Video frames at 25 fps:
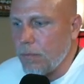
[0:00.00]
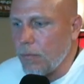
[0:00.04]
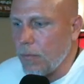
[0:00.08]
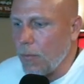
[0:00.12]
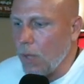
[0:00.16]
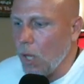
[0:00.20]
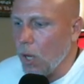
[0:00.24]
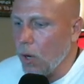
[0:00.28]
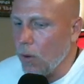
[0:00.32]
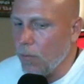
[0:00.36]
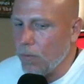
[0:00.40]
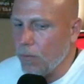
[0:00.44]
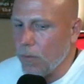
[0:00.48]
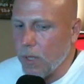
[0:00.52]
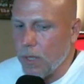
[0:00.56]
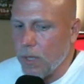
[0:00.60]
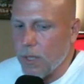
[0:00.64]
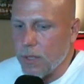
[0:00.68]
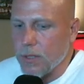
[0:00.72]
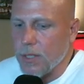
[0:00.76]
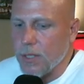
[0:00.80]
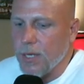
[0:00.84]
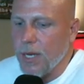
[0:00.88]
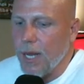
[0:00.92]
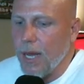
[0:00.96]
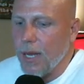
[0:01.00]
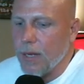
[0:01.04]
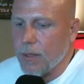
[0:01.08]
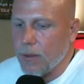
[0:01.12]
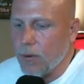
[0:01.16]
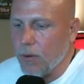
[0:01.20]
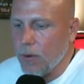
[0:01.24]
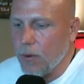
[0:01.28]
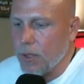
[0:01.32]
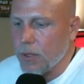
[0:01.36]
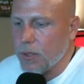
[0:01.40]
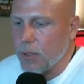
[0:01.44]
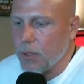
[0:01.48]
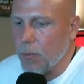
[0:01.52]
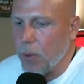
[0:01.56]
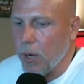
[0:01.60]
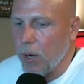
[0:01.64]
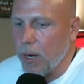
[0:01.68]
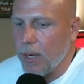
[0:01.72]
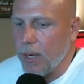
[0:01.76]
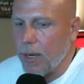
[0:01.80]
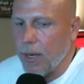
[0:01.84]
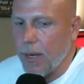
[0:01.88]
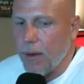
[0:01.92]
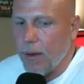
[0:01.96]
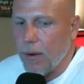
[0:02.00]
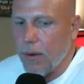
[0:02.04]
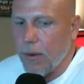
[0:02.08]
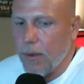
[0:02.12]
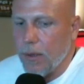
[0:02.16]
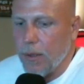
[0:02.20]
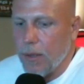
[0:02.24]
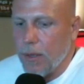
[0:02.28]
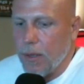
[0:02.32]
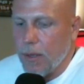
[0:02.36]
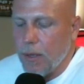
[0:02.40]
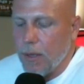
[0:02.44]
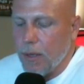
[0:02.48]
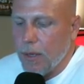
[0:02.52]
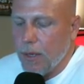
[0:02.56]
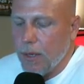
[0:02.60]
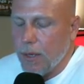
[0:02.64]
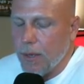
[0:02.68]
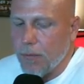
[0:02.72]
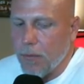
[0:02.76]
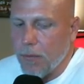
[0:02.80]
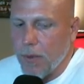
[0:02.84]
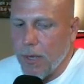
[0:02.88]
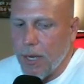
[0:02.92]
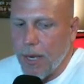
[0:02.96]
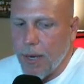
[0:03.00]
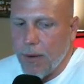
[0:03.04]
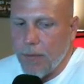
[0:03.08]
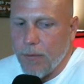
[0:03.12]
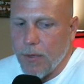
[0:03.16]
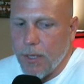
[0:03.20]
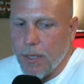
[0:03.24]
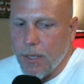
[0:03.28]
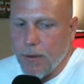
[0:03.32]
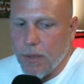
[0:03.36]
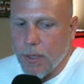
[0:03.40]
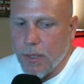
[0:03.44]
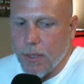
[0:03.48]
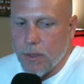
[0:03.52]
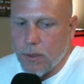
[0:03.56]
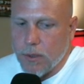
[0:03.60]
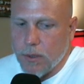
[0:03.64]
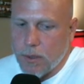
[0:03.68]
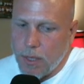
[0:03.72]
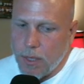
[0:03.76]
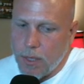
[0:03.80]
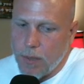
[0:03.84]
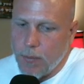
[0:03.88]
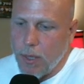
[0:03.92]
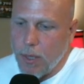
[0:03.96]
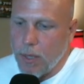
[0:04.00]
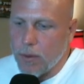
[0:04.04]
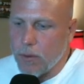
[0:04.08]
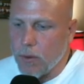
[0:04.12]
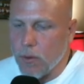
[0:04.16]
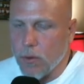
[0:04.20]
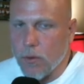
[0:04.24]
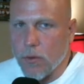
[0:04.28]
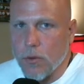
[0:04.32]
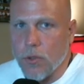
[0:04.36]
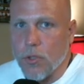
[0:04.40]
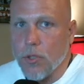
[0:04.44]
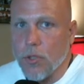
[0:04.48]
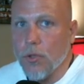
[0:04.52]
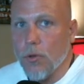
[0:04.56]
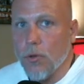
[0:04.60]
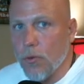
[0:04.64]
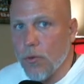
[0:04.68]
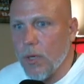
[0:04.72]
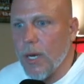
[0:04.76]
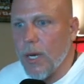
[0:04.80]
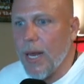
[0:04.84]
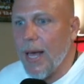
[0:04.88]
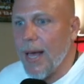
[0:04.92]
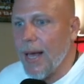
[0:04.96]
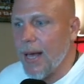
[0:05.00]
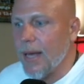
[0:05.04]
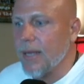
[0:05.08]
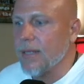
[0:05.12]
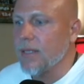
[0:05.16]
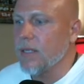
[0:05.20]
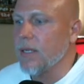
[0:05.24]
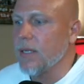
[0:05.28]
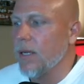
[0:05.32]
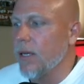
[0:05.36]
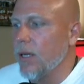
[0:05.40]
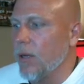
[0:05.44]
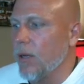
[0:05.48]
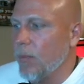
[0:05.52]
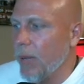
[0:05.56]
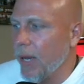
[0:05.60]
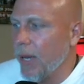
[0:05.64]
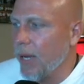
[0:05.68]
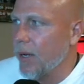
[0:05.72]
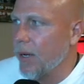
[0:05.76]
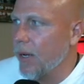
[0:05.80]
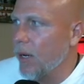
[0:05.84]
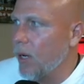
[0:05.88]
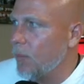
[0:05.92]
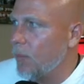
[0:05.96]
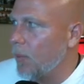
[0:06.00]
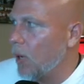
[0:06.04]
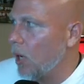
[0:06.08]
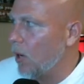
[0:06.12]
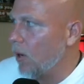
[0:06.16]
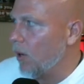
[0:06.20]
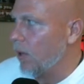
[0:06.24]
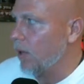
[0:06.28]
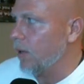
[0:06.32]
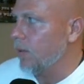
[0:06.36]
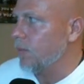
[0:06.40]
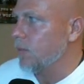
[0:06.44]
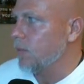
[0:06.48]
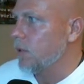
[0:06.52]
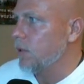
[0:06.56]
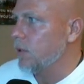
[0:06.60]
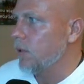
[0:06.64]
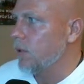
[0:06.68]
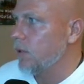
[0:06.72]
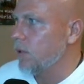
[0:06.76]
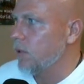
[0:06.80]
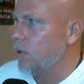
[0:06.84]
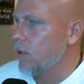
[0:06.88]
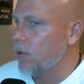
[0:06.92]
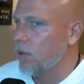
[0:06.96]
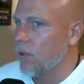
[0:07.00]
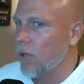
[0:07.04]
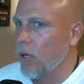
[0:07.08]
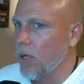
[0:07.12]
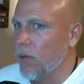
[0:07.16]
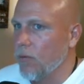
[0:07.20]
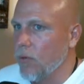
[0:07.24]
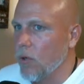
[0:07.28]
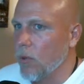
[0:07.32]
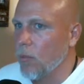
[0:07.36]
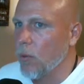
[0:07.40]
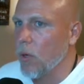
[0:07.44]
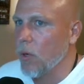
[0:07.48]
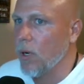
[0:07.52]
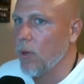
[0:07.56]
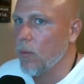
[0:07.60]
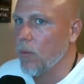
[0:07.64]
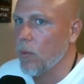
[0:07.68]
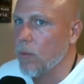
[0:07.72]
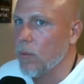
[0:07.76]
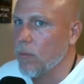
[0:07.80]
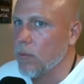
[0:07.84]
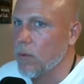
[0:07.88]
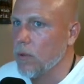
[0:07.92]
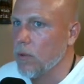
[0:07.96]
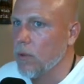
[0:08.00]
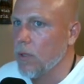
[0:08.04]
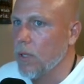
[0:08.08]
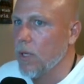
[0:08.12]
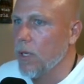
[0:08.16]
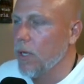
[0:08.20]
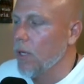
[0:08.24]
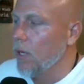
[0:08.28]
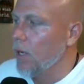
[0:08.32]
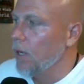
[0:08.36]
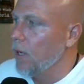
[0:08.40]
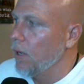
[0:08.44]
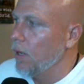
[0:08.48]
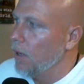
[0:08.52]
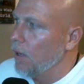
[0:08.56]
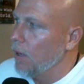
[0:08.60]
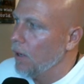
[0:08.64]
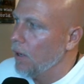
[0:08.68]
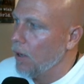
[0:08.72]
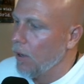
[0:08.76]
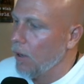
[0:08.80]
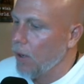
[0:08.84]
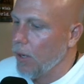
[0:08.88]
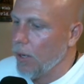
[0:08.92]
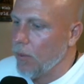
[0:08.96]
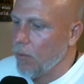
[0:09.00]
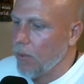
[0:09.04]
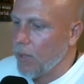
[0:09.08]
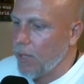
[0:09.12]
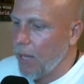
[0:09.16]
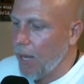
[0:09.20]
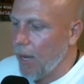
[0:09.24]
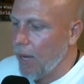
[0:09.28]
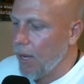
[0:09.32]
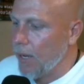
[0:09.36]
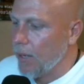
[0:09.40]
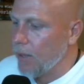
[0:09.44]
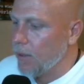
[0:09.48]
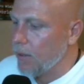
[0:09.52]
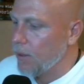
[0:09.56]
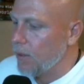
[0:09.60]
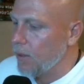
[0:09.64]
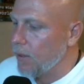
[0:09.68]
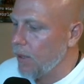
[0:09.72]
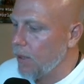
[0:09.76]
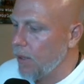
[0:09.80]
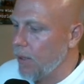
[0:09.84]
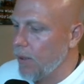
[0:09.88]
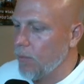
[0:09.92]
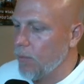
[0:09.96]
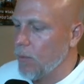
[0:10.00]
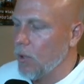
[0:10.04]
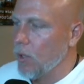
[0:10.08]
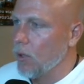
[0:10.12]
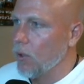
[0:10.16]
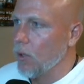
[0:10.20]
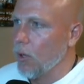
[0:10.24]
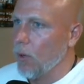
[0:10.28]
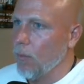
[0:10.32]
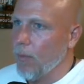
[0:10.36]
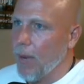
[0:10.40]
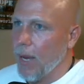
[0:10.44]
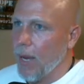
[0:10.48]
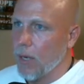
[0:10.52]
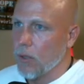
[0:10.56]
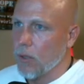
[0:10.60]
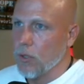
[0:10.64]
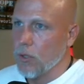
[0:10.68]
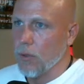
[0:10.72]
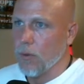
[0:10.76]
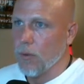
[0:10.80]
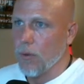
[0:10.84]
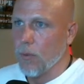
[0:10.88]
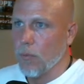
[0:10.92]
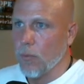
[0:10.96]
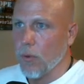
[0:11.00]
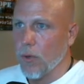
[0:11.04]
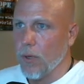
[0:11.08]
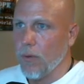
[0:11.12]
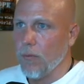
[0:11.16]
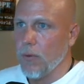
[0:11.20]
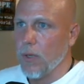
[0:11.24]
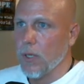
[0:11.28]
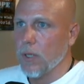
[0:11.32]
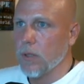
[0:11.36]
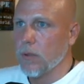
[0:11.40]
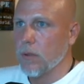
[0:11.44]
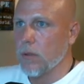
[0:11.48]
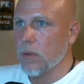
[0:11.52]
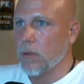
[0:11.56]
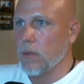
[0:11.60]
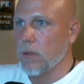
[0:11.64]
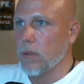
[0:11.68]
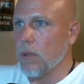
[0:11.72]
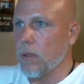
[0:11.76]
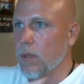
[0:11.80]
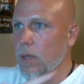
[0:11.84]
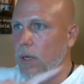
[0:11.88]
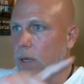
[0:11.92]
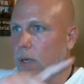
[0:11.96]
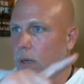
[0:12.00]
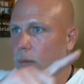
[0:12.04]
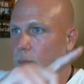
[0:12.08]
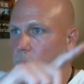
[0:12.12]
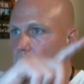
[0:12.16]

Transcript: hopefully is not going to break out. If we have anything to say about those, do not pick up arms to solve your problems. All right, with that, you can go back to the previous, the